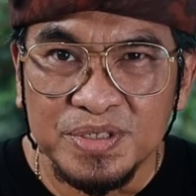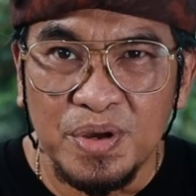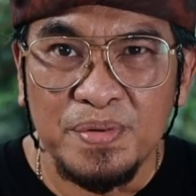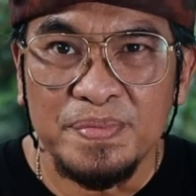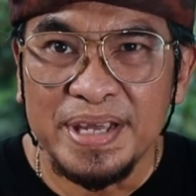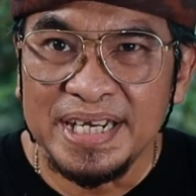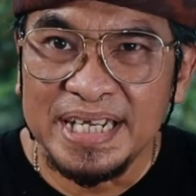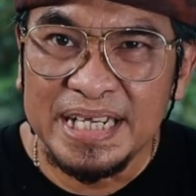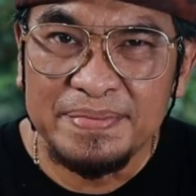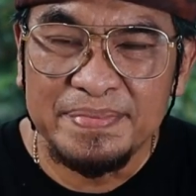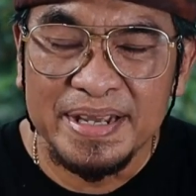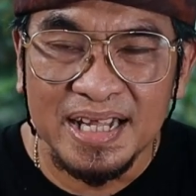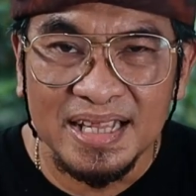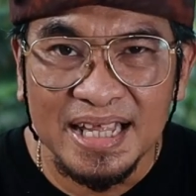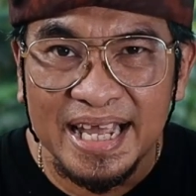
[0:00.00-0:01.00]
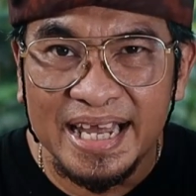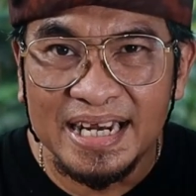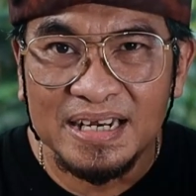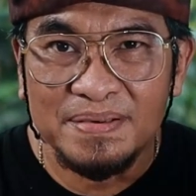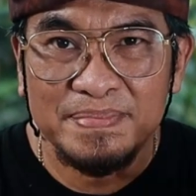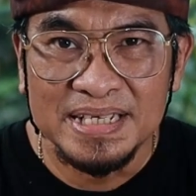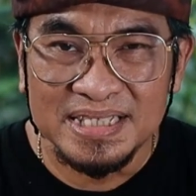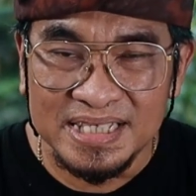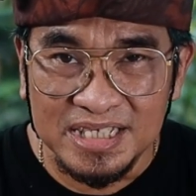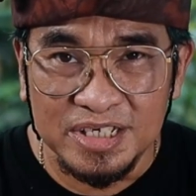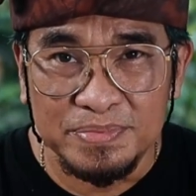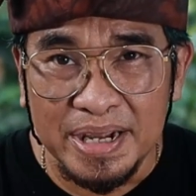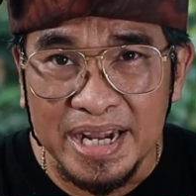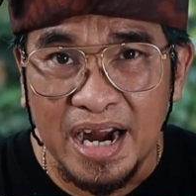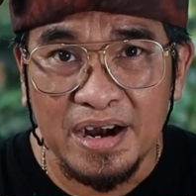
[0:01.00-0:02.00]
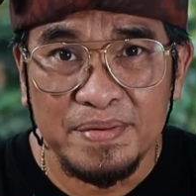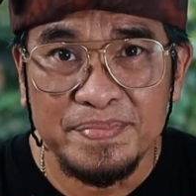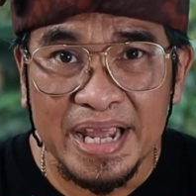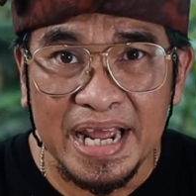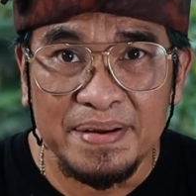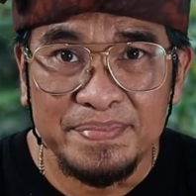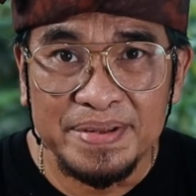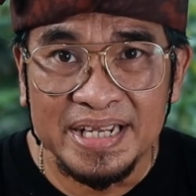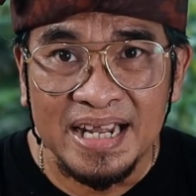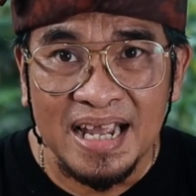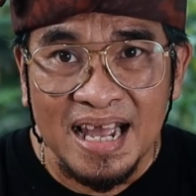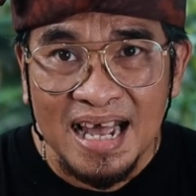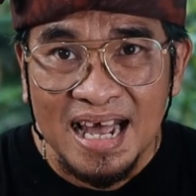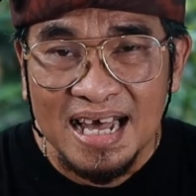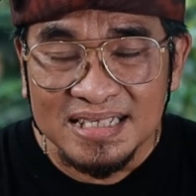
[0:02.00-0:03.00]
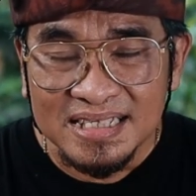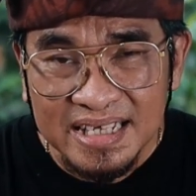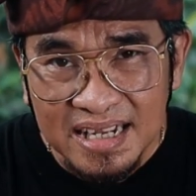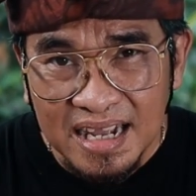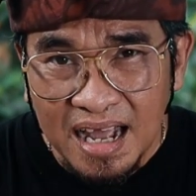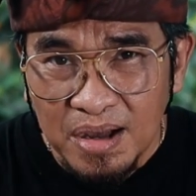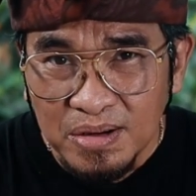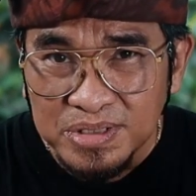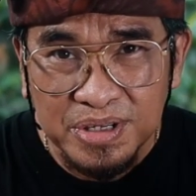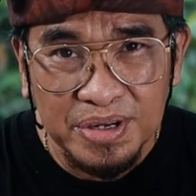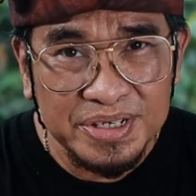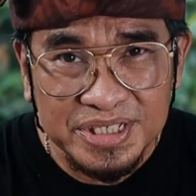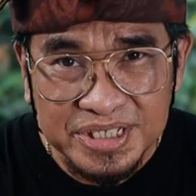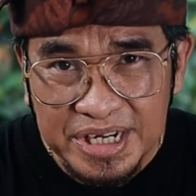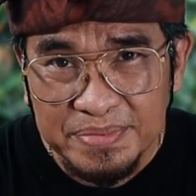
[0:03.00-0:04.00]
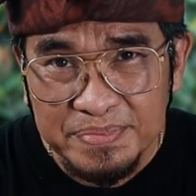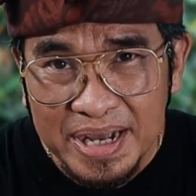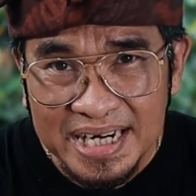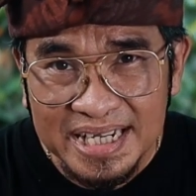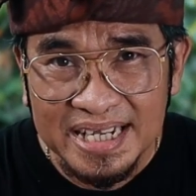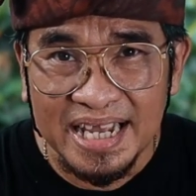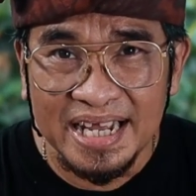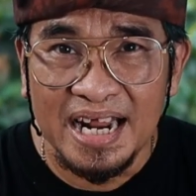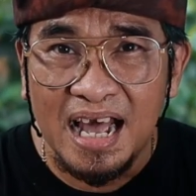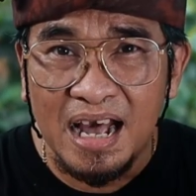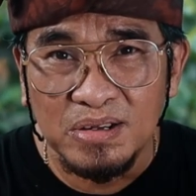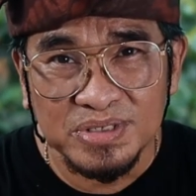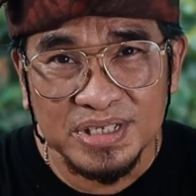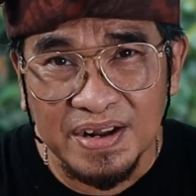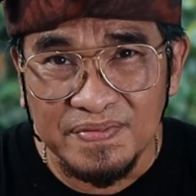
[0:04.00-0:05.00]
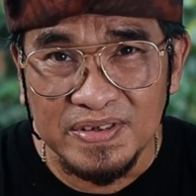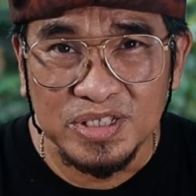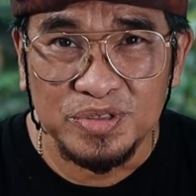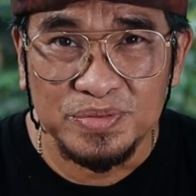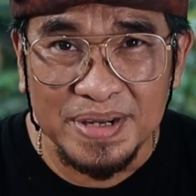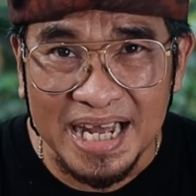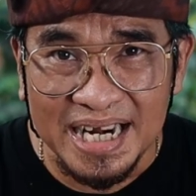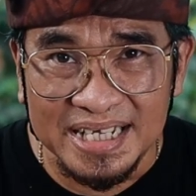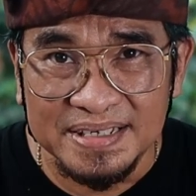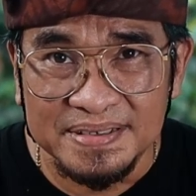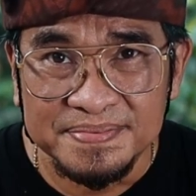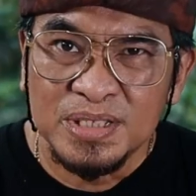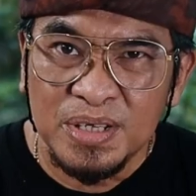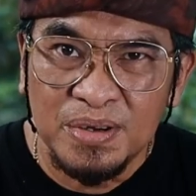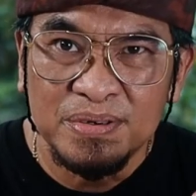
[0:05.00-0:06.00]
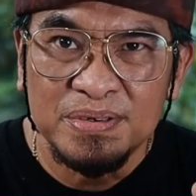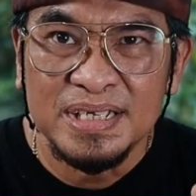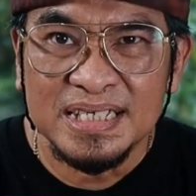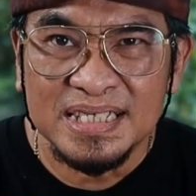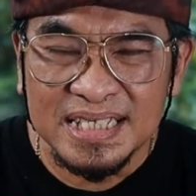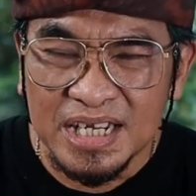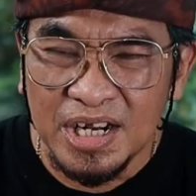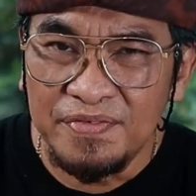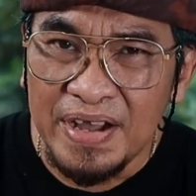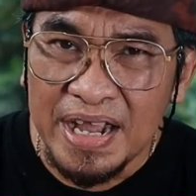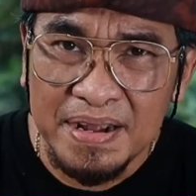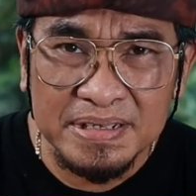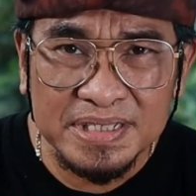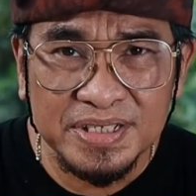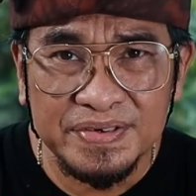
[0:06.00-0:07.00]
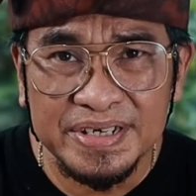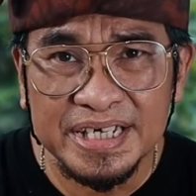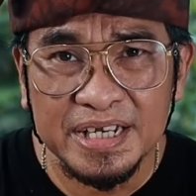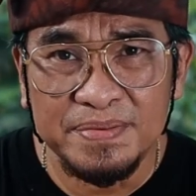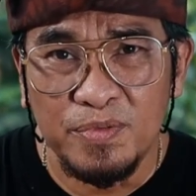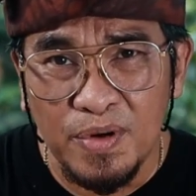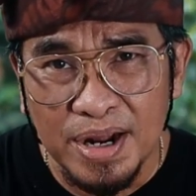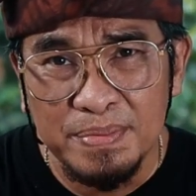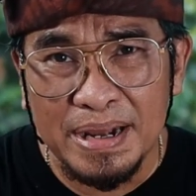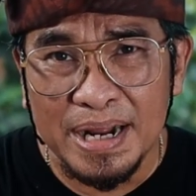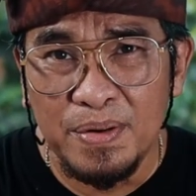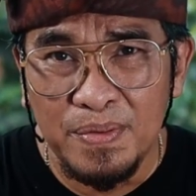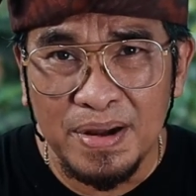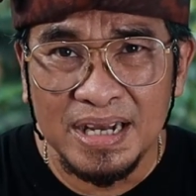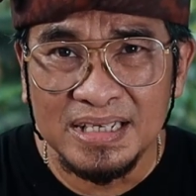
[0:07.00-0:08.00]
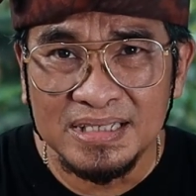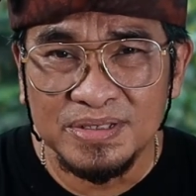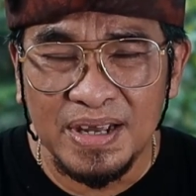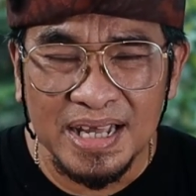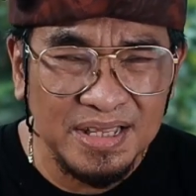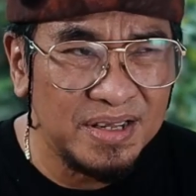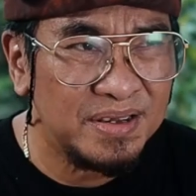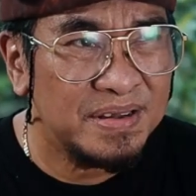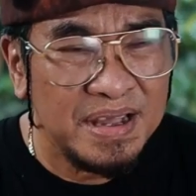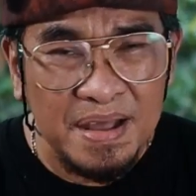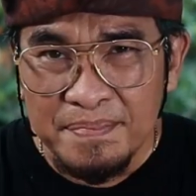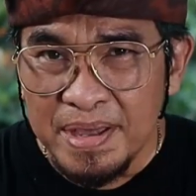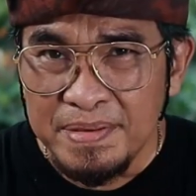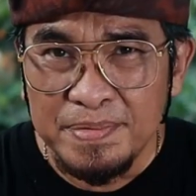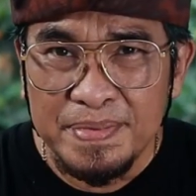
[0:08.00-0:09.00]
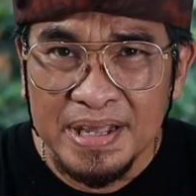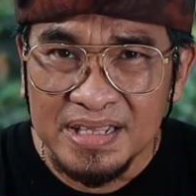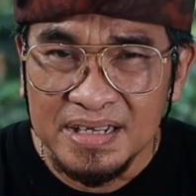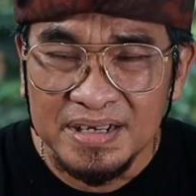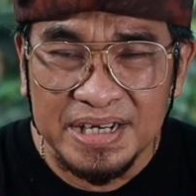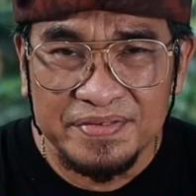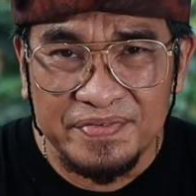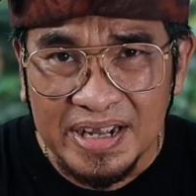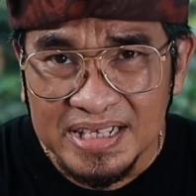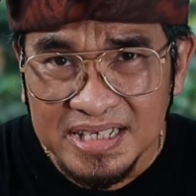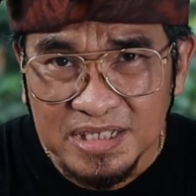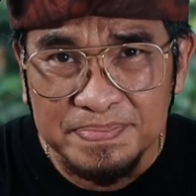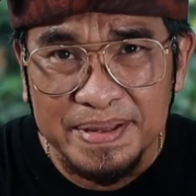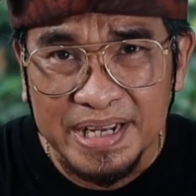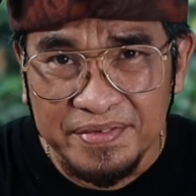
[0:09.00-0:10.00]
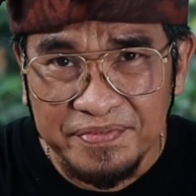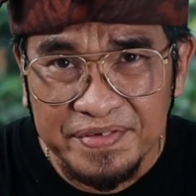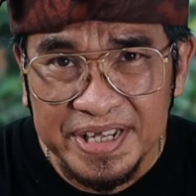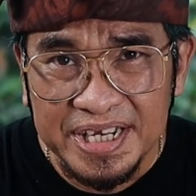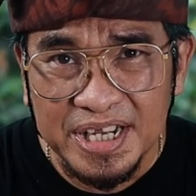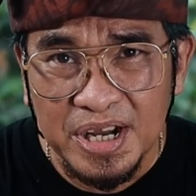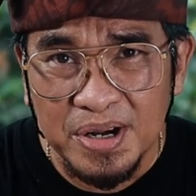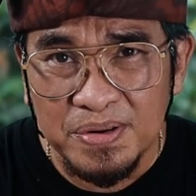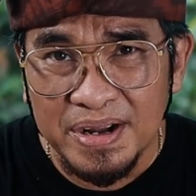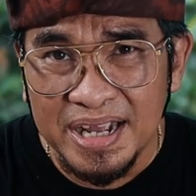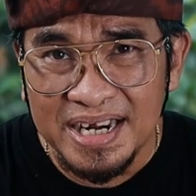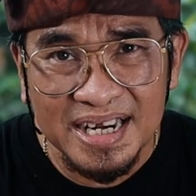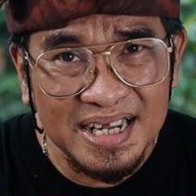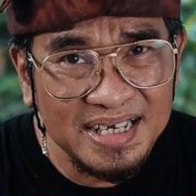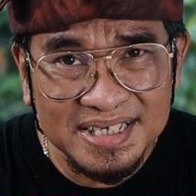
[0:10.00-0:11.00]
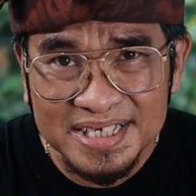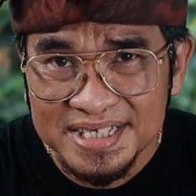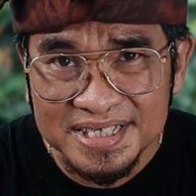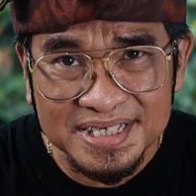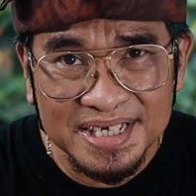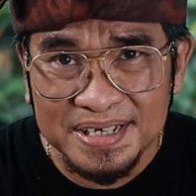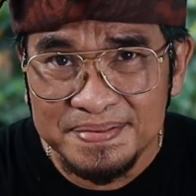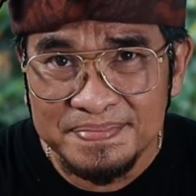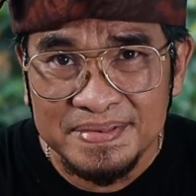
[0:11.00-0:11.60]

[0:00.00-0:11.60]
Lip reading: so many email and message in my Airbnb asking how's condition in Bali and how travel to Bali. So instead of answering them one by one, so I thought maybe better if I just make a video and then just